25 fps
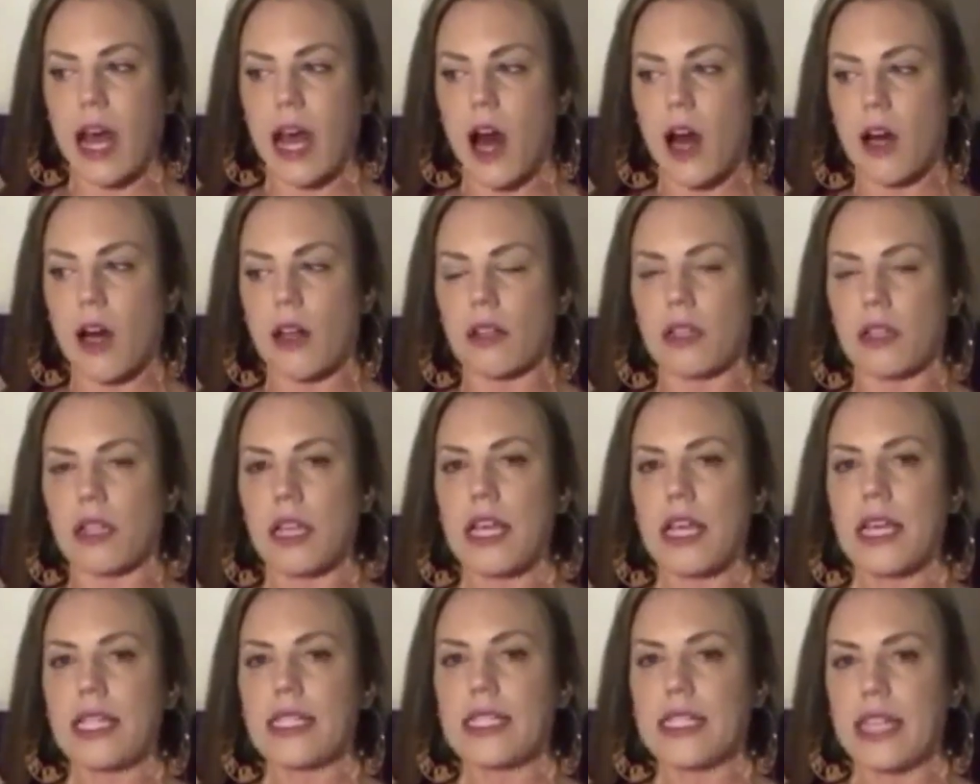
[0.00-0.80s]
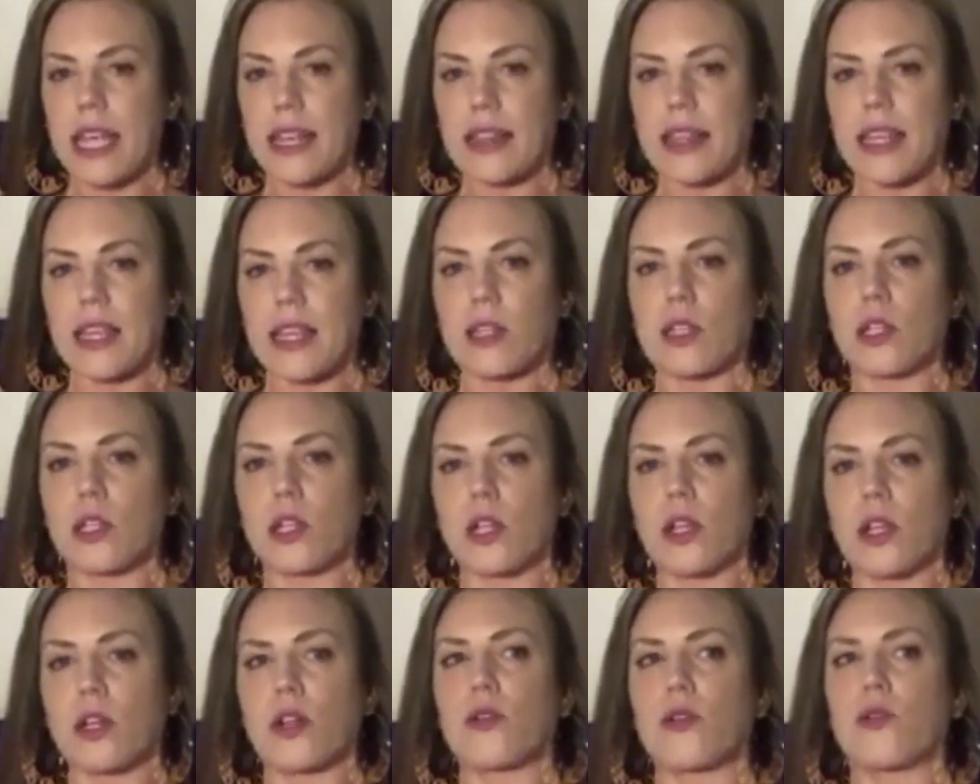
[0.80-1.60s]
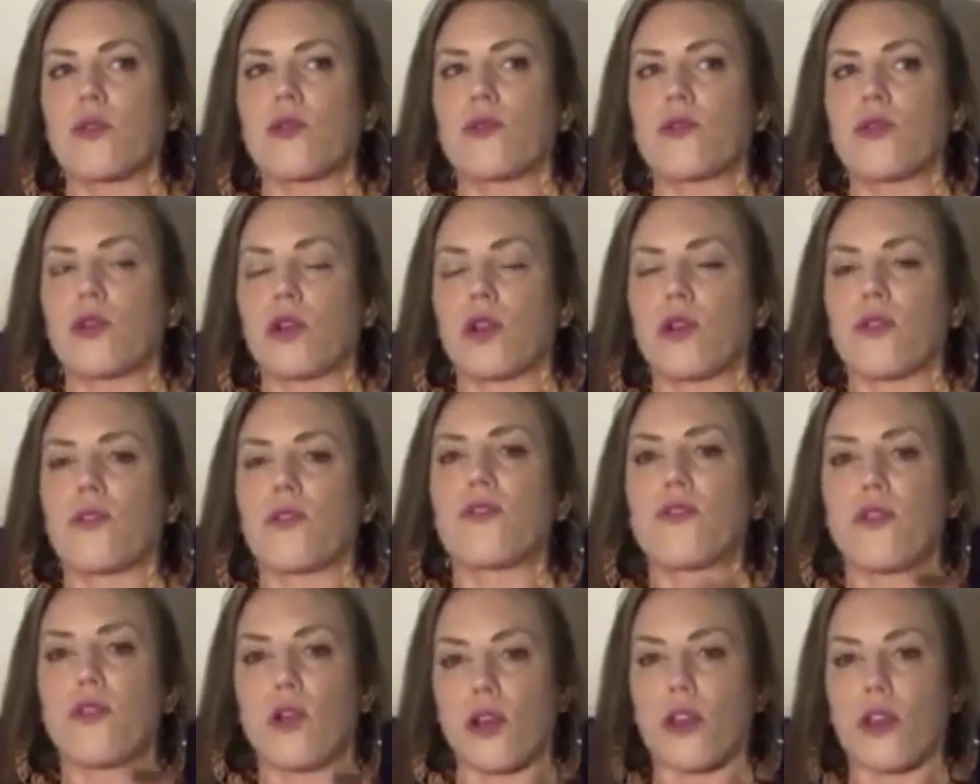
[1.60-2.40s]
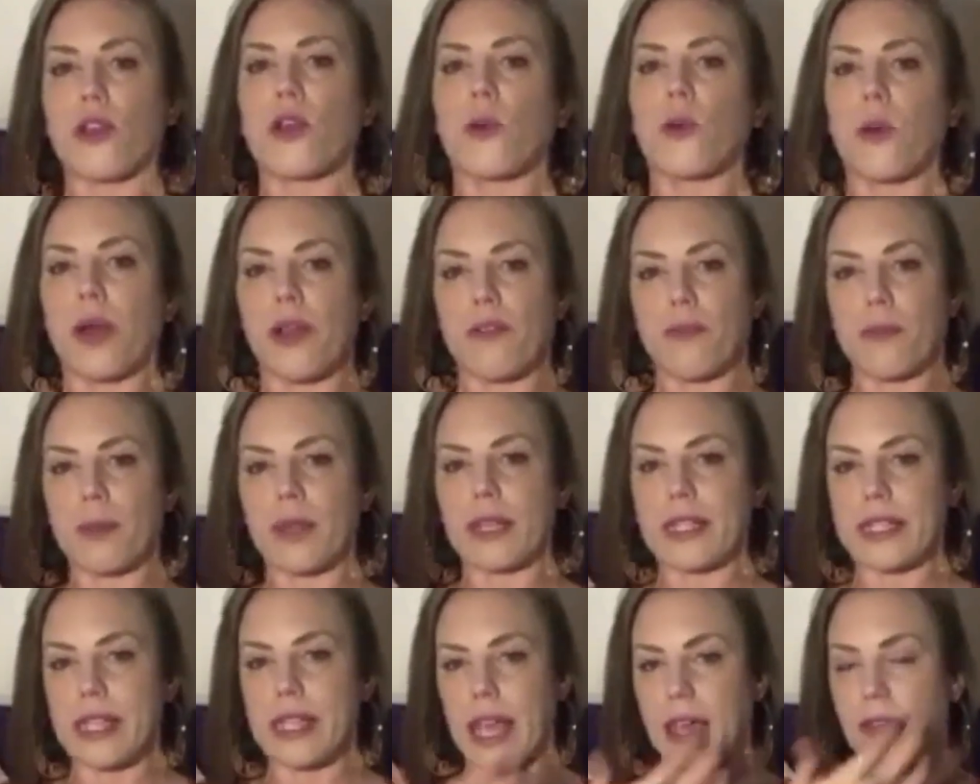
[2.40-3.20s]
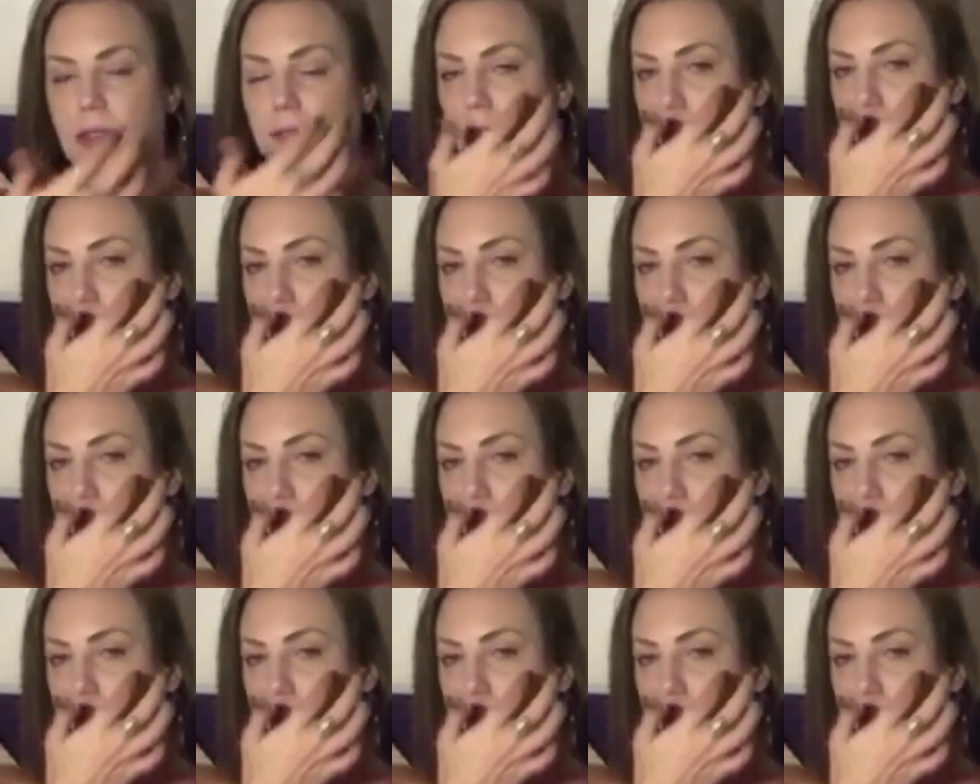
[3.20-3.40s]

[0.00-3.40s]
I'll set the alert for further away from the date.